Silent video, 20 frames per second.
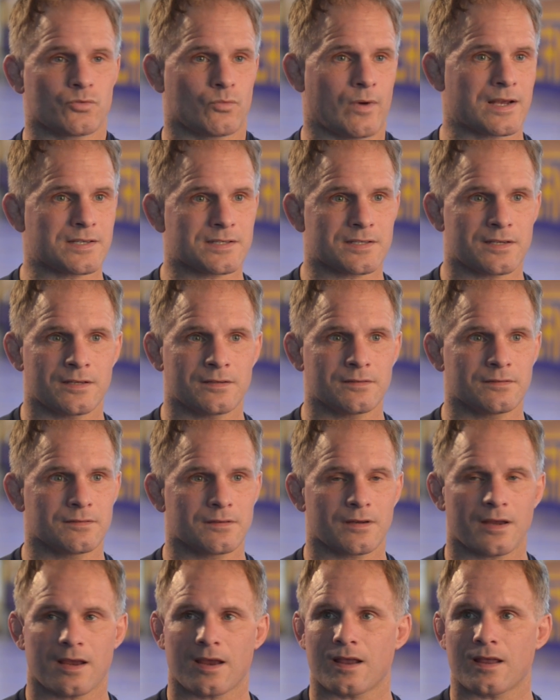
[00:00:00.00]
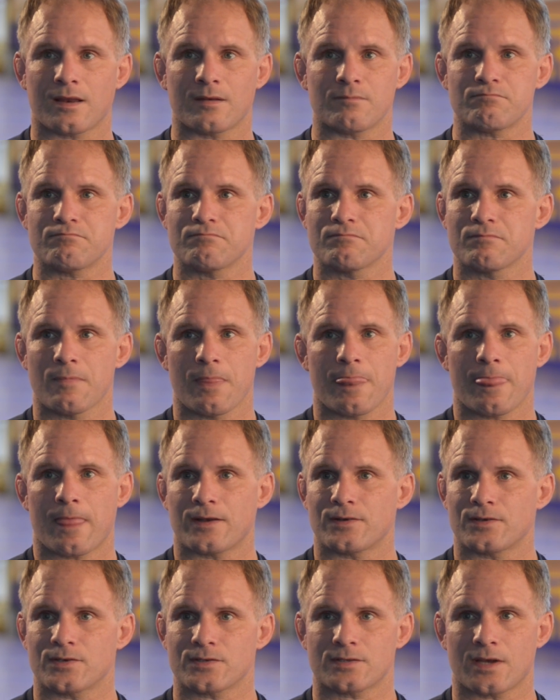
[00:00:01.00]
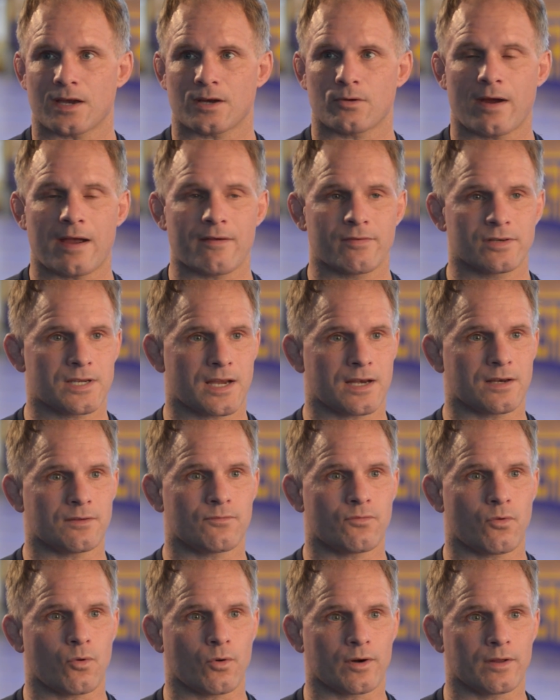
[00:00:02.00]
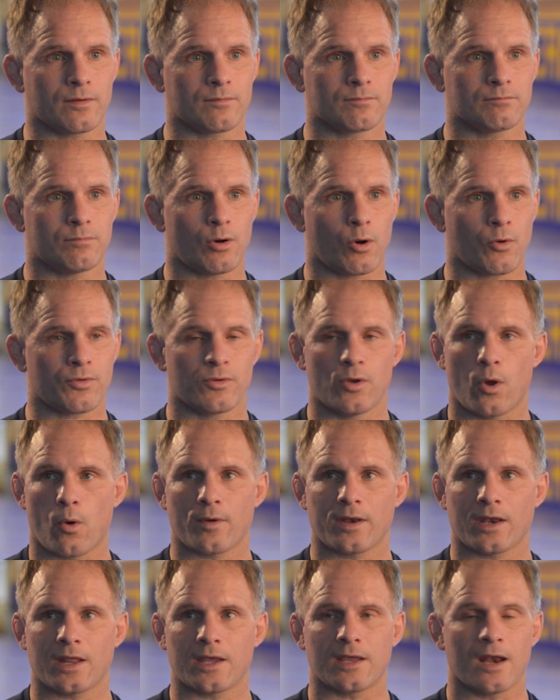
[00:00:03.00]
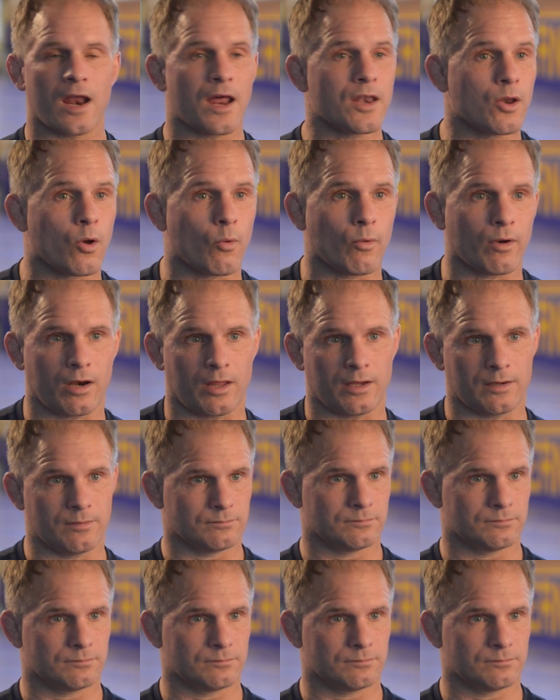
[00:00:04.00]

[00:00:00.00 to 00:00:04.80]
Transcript: wrestling, and I gravitated for it, both knowingly and unknowingly.